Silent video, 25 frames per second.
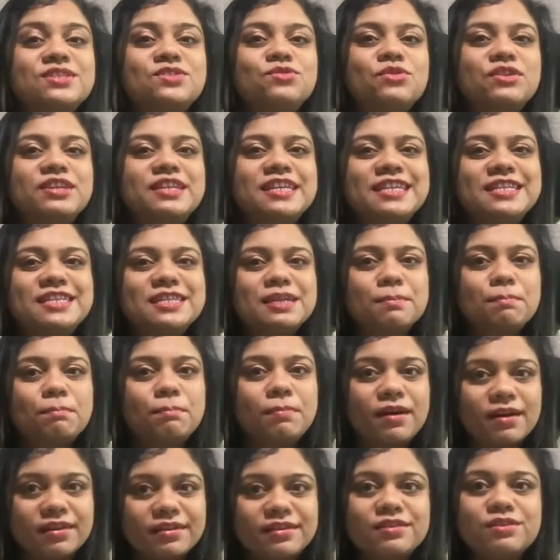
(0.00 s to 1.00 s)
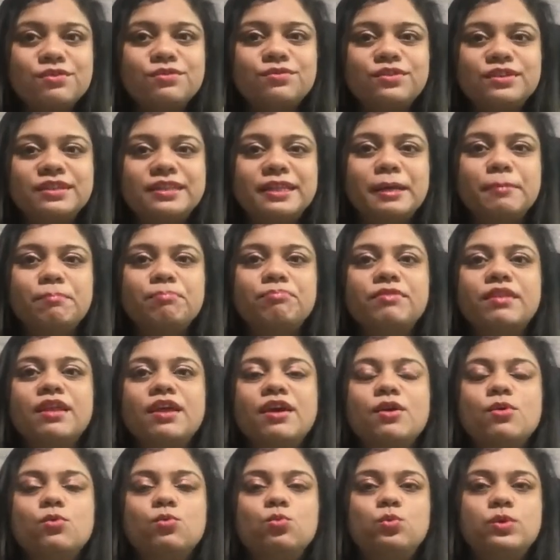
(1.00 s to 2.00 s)
strategic partner for them,
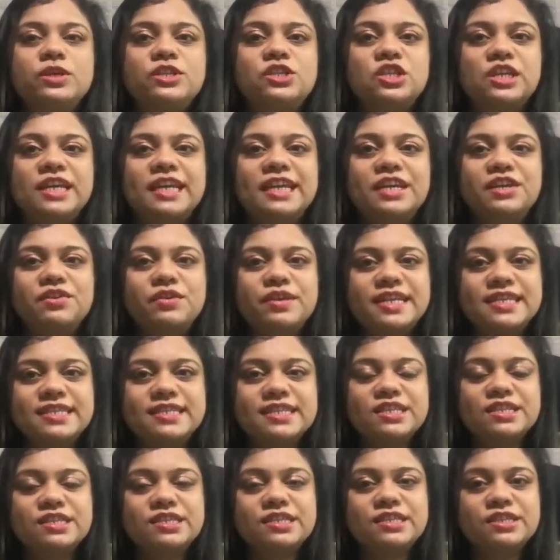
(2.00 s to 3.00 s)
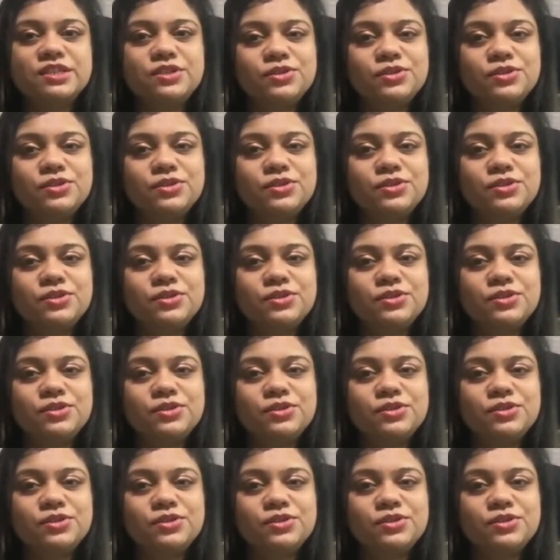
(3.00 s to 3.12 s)
which increases